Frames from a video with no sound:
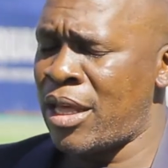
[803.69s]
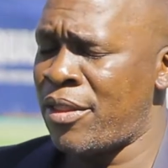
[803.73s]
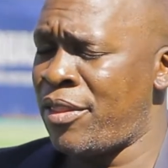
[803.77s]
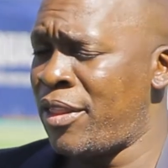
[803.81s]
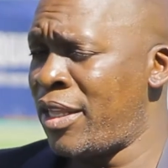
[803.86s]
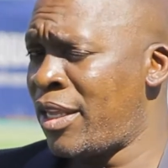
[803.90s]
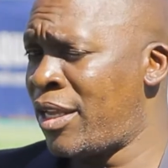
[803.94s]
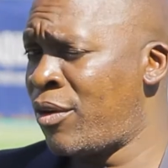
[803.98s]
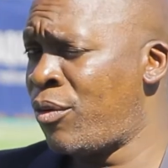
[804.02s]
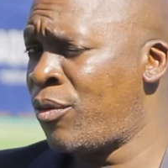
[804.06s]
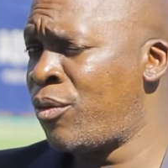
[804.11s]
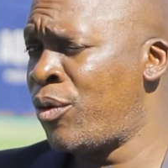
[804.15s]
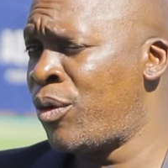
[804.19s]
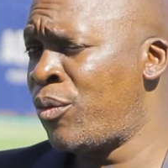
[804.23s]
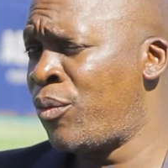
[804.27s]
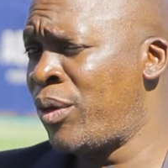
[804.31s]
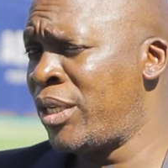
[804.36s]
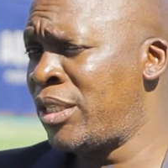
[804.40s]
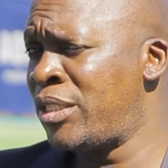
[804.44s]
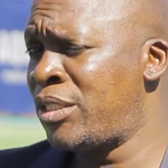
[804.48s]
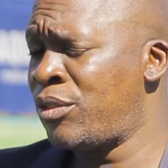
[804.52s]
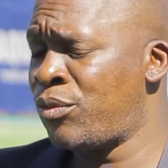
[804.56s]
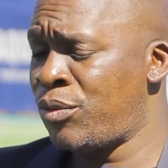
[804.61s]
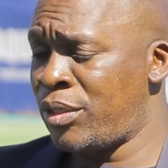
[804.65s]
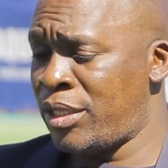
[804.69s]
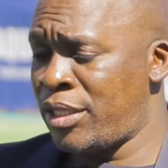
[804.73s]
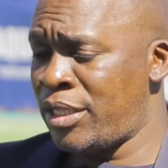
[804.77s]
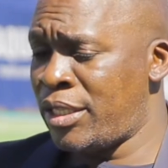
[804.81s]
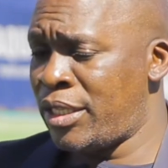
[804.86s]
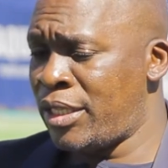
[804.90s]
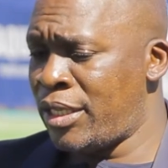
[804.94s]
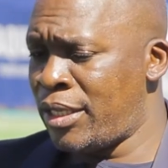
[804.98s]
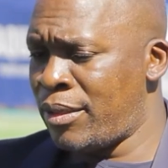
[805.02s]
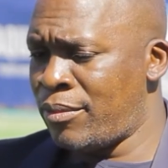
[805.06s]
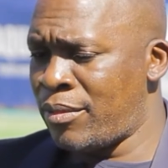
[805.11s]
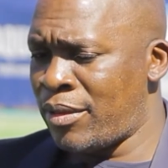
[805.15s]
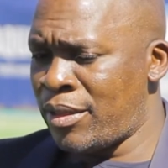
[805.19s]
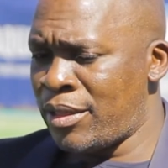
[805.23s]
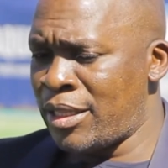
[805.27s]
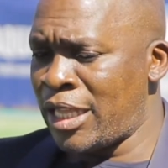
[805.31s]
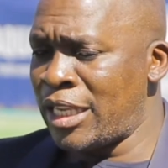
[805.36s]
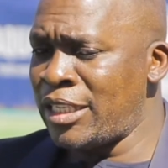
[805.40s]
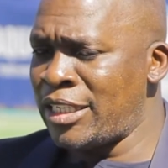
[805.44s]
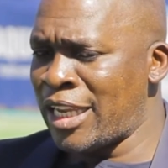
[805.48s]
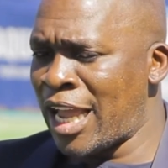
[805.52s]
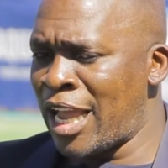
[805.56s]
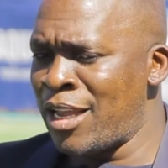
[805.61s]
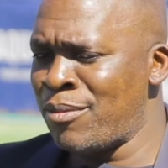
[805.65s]
I think we went with
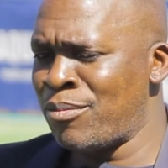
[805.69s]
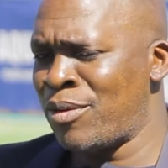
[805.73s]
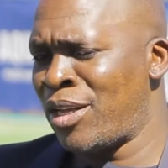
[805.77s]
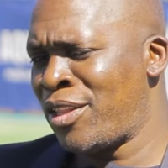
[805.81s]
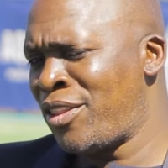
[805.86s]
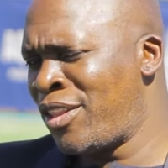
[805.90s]
that time.